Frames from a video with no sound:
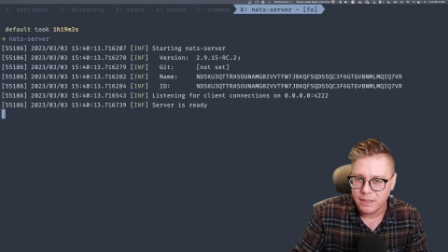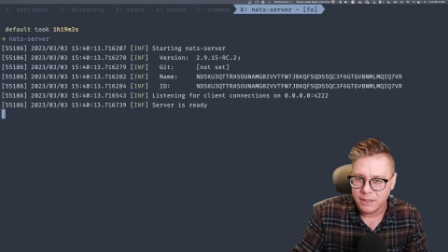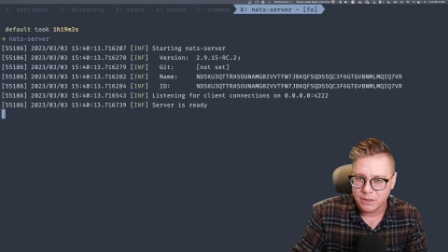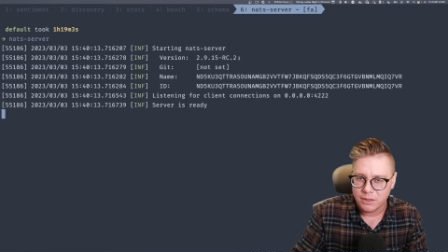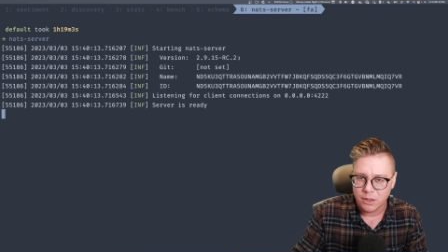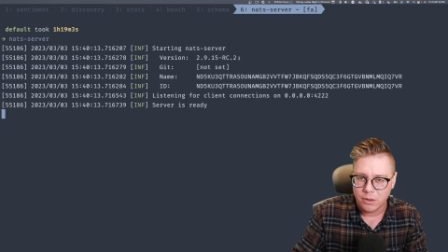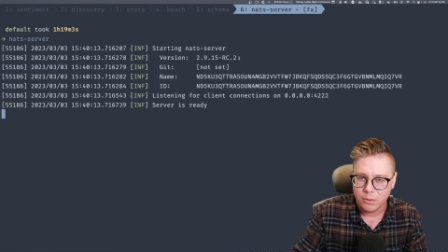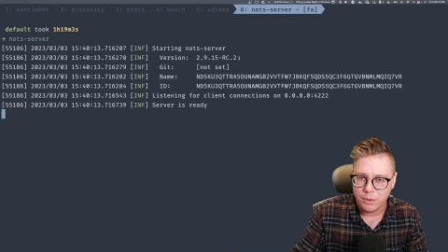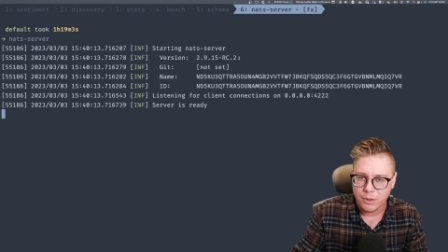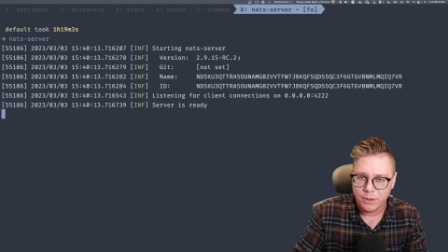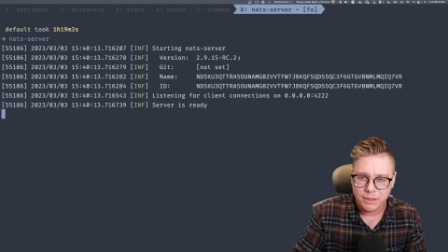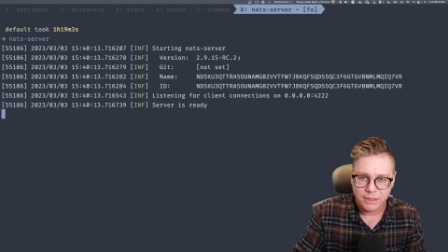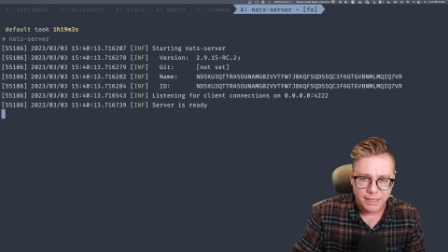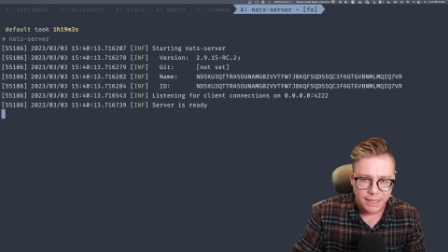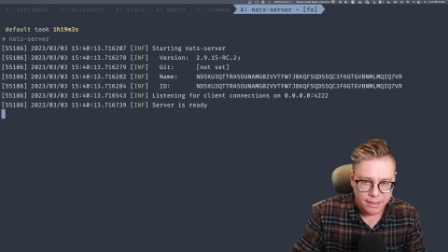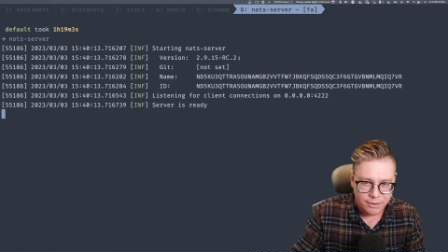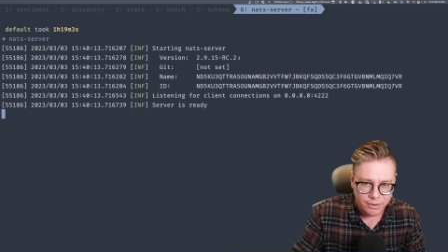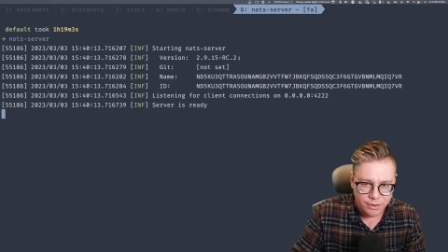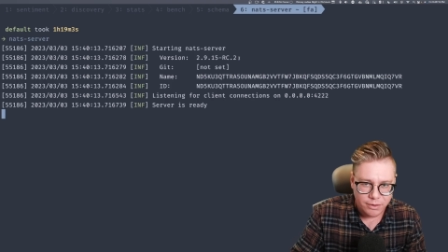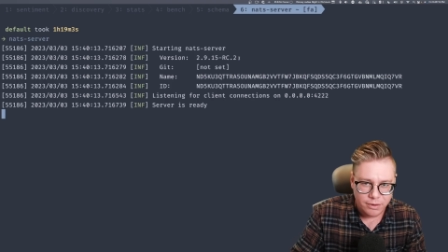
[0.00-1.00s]
So you can
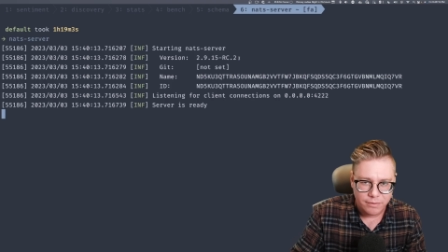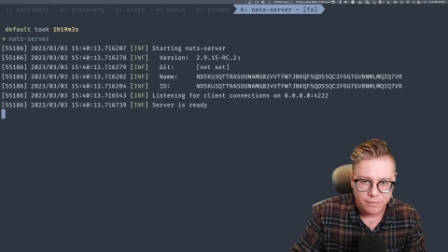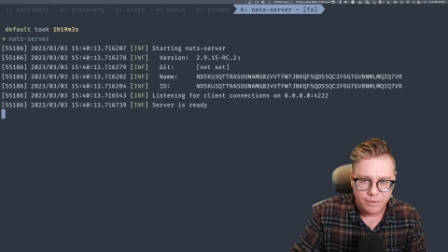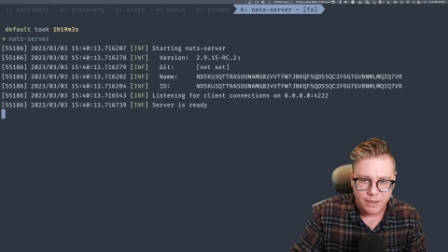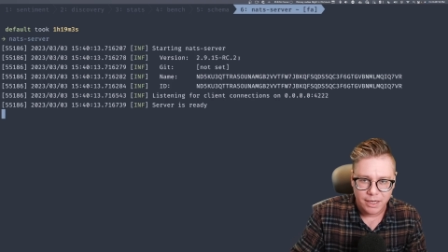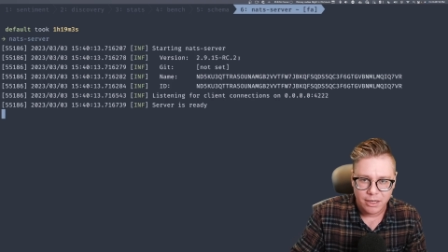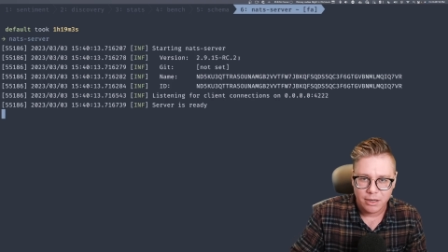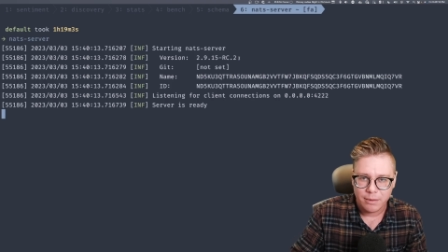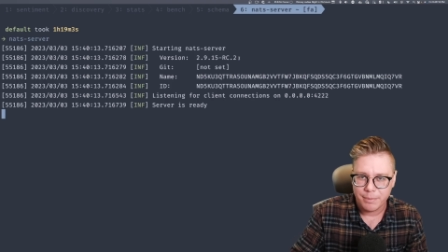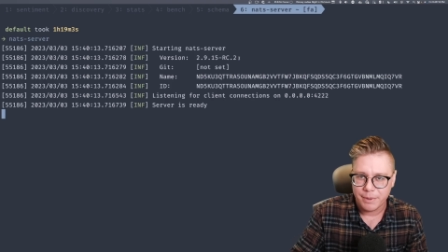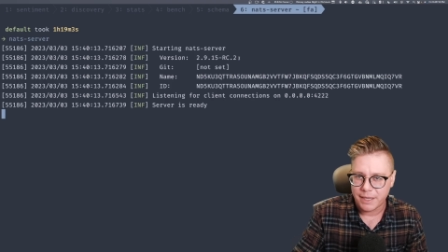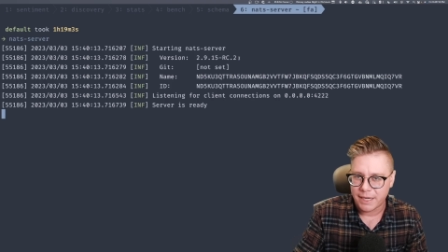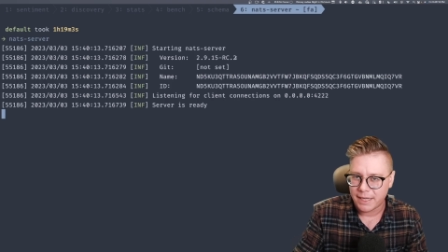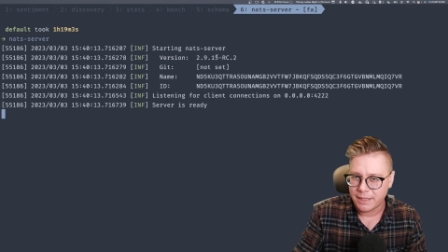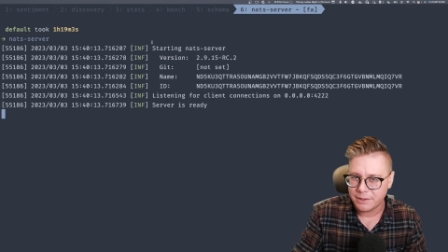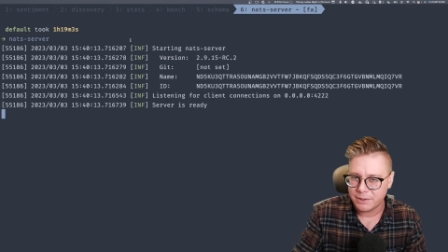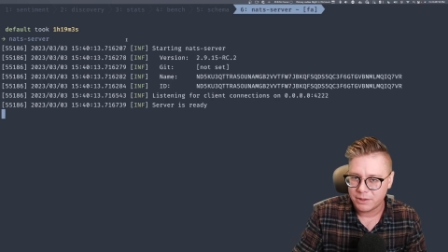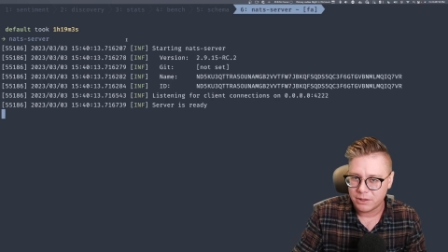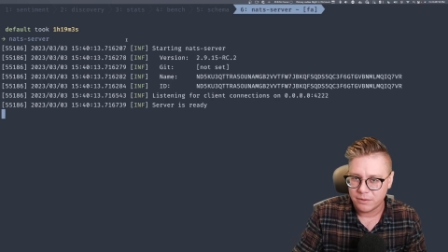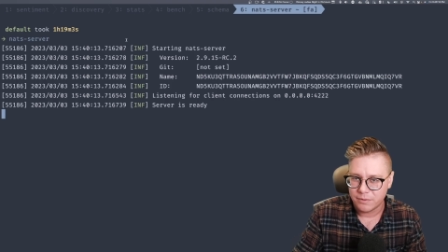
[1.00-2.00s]
download and fire up a
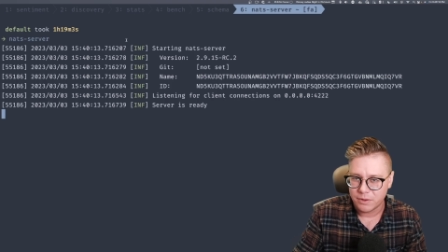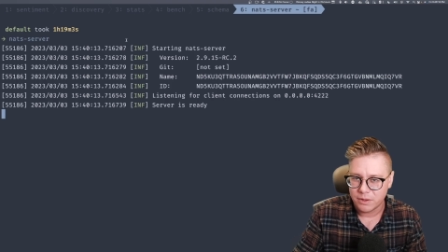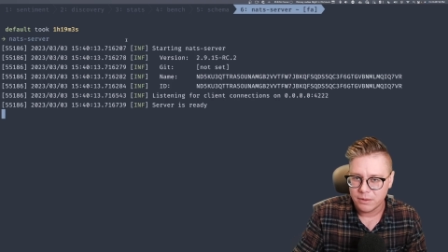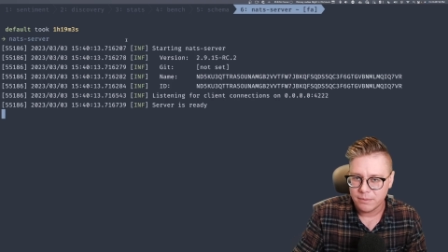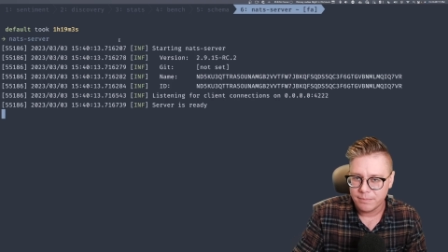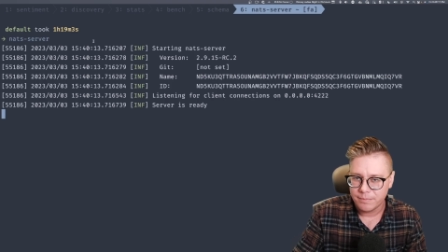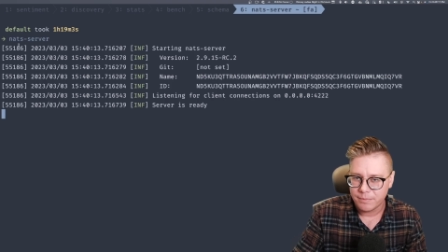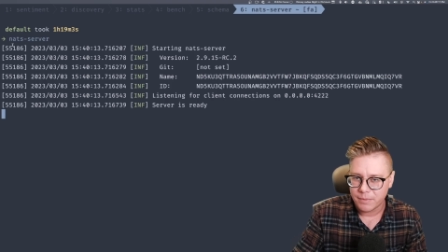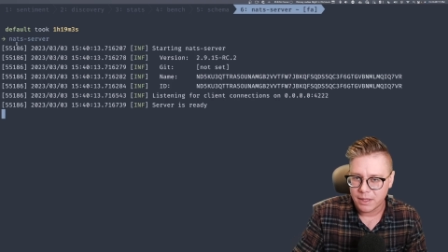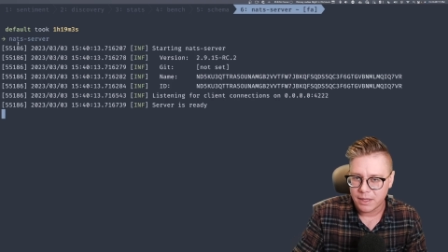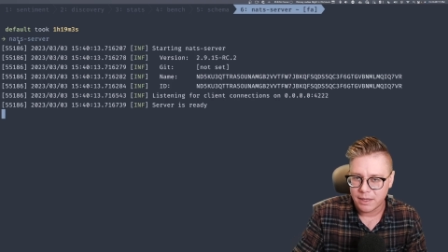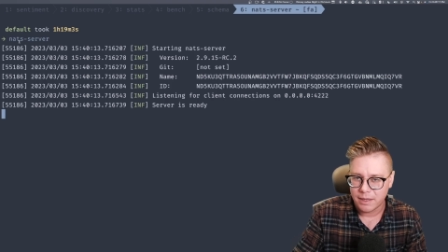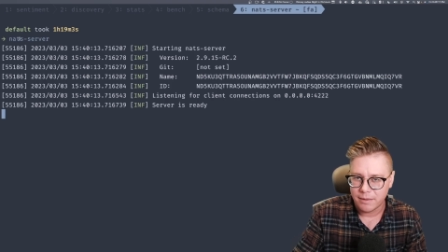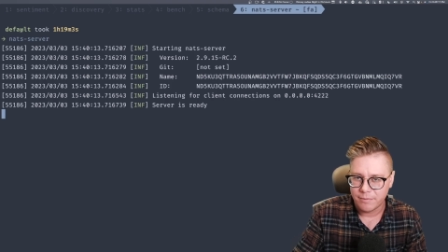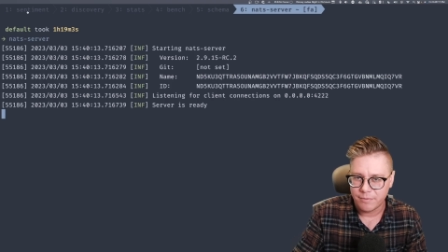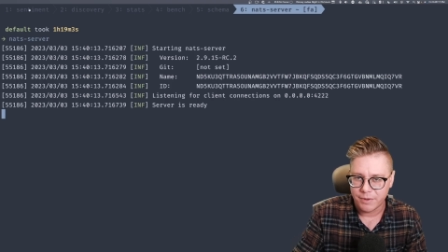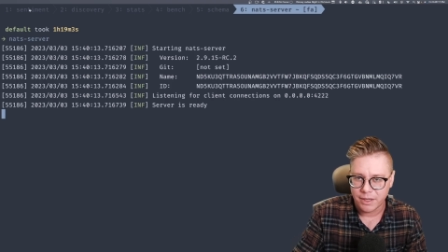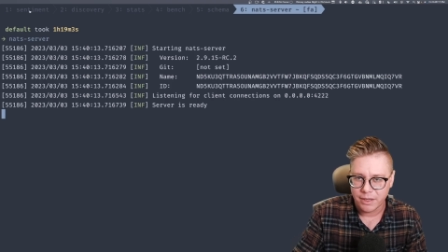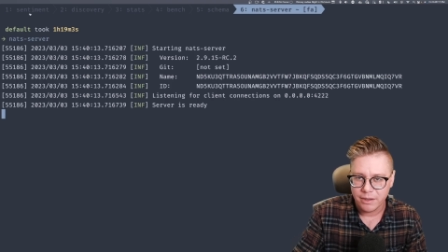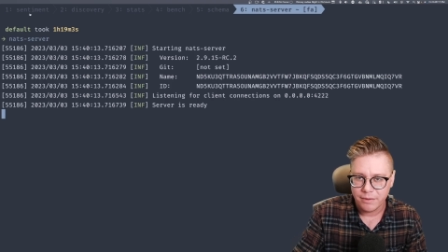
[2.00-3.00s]
NATS server
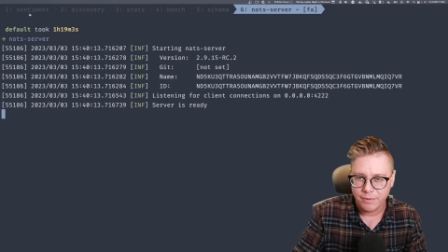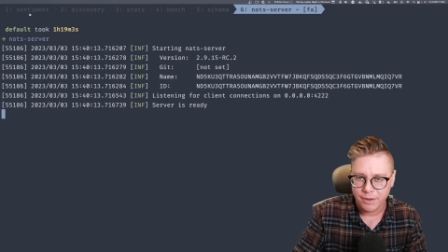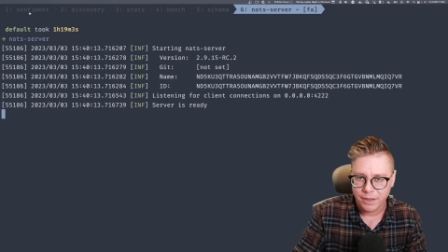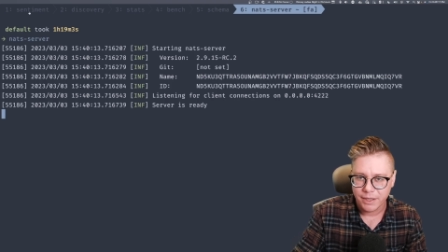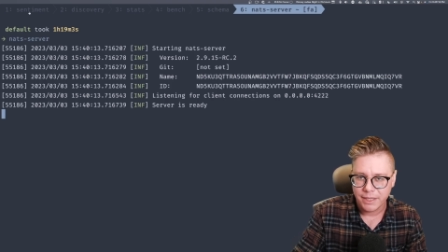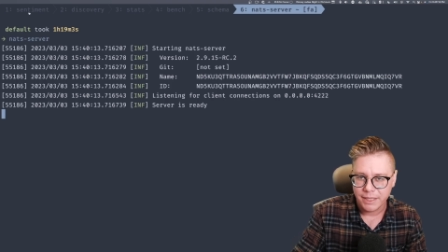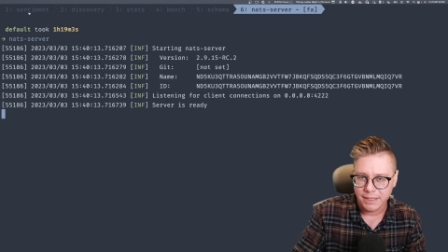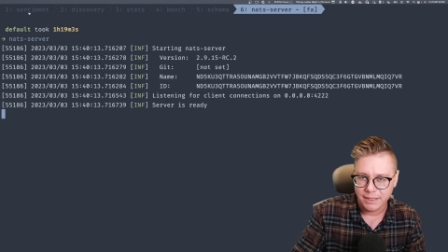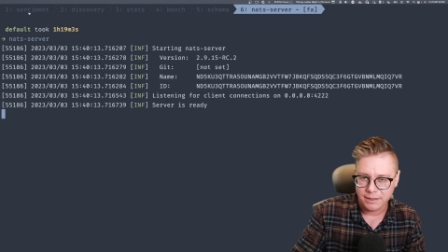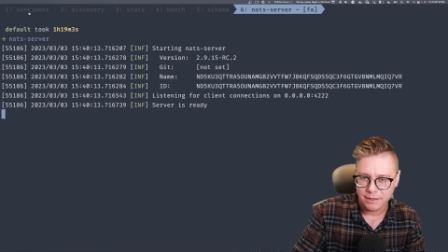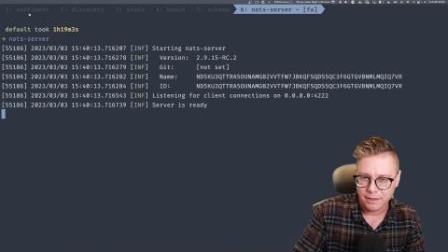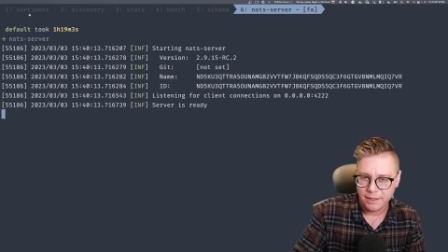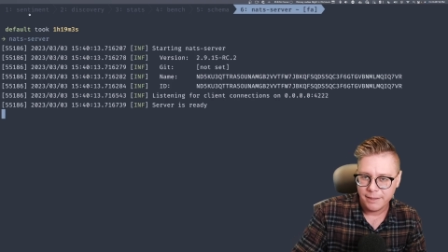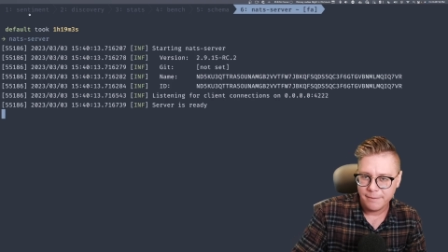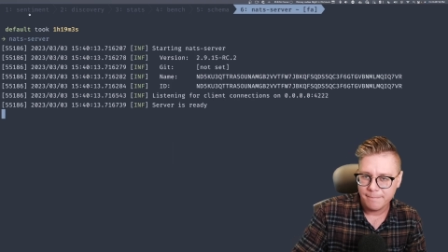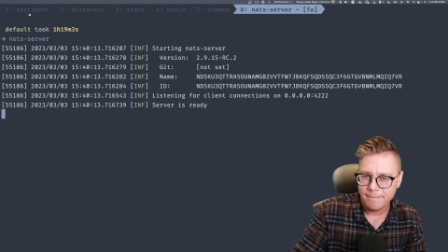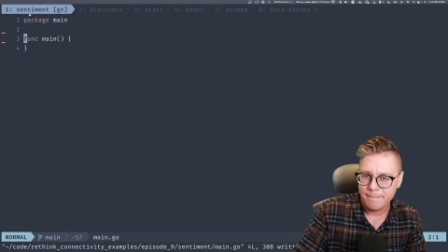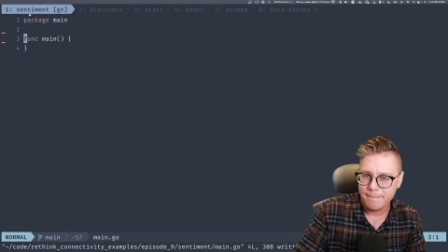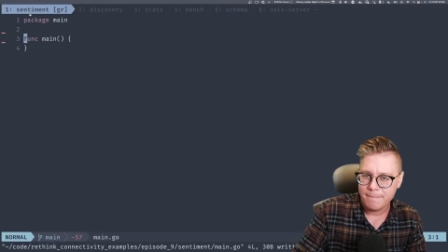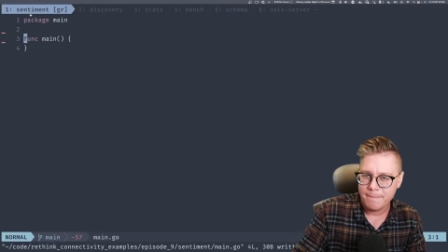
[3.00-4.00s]
very, very
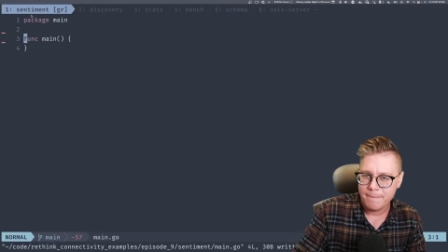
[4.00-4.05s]
easily.